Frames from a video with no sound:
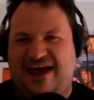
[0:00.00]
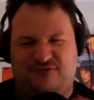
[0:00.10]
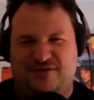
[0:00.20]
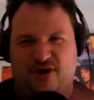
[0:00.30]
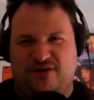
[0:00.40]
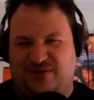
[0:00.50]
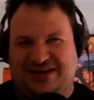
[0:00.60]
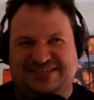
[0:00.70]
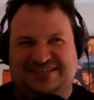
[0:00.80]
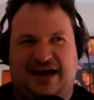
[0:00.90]
every movie we
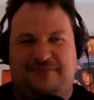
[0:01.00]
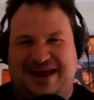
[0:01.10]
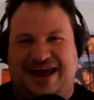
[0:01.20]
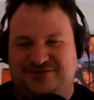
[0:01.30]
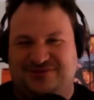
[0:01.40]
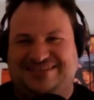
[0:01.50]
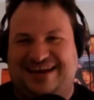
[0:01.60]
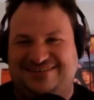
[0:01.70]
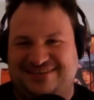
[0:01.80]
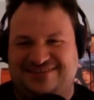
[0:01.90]
can just dumb down to a
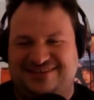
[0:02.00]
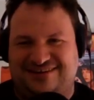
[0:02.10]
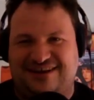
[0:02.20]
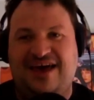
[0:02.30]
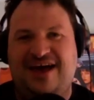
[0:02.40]
sentence, and